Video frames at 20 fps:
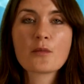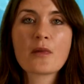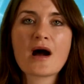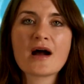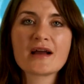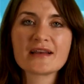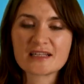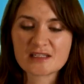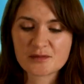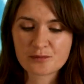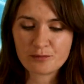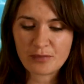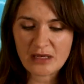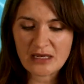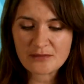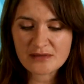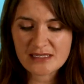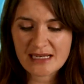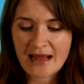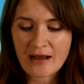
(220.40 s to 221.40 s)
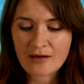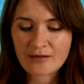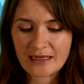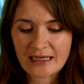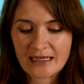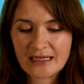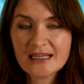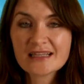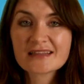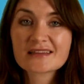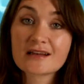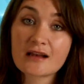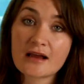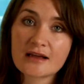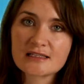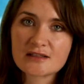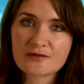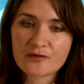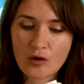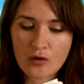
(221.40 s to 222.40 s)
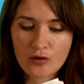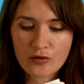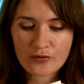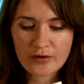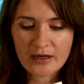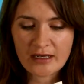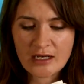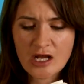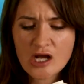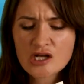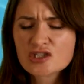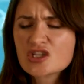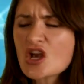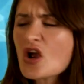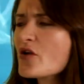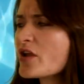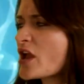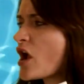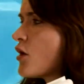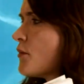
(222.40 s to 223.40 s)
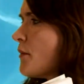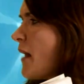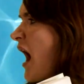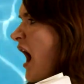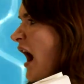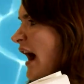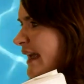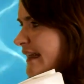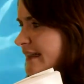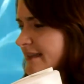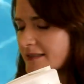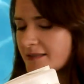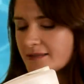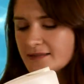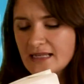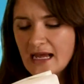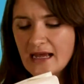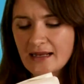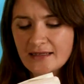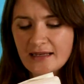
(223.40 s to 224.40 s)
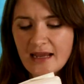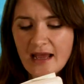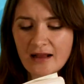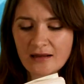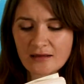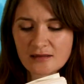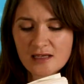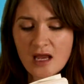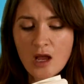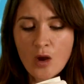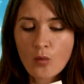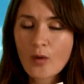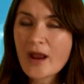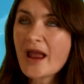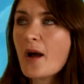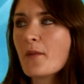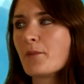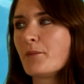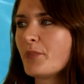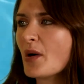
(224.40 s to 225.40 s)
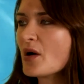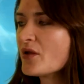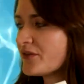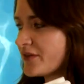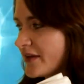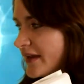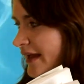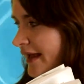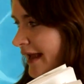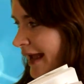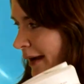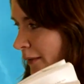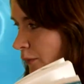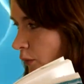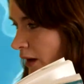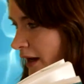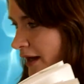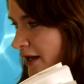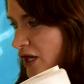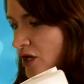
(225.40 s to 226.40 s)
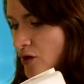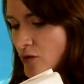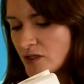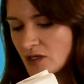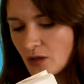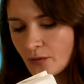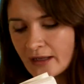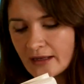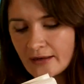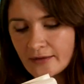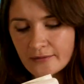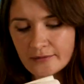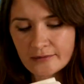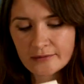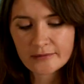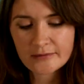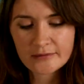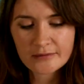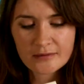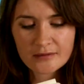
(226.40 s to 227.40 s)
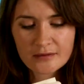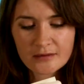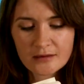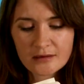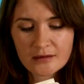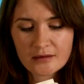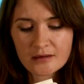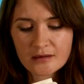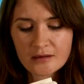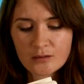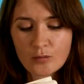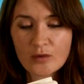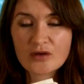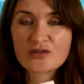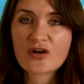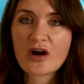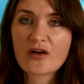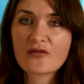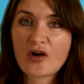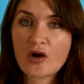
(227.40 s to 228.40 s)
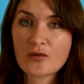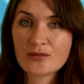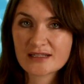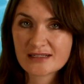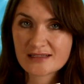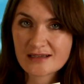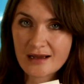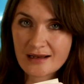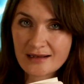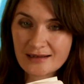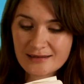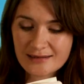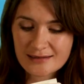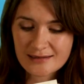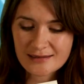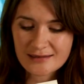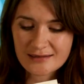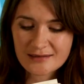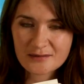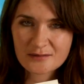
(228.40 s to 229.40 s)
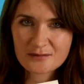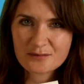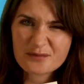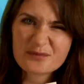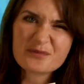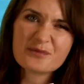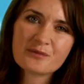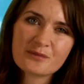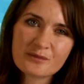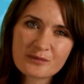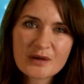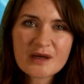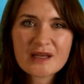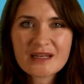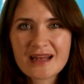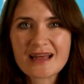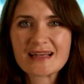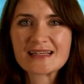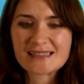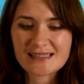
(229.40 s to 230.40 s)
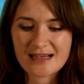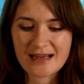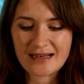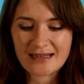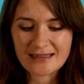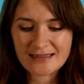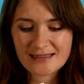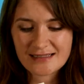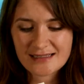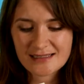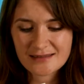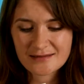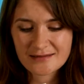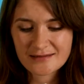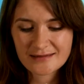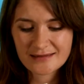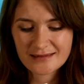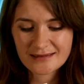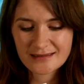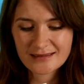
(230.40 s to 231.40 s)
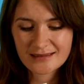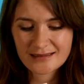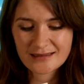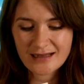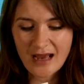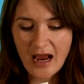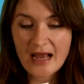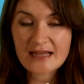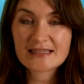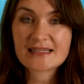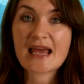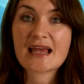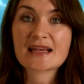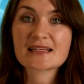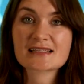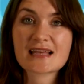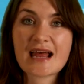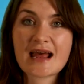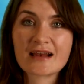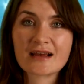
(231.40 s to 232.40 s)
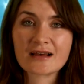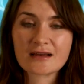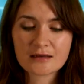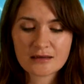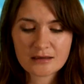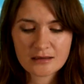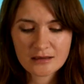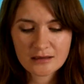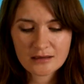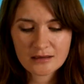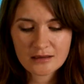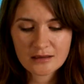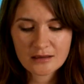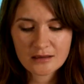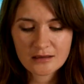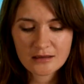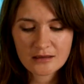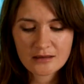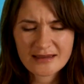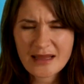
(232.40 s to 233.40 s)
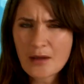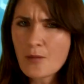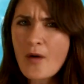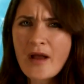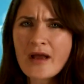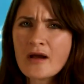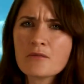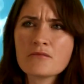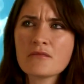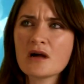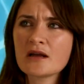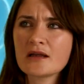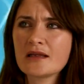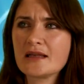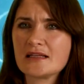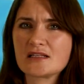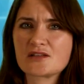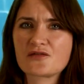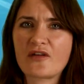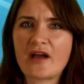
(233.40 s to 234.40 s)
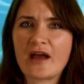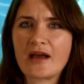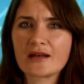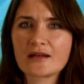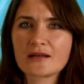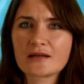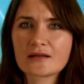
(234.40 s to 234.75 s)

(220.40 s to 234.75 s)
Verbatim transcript: behind us beeps loudly. The lights have gone green. Do you mind? Dad yells. We are bonding and we're new to it. We drive home in silence, but a nice silence. I text Hannah. Then why aren't monkeys fat?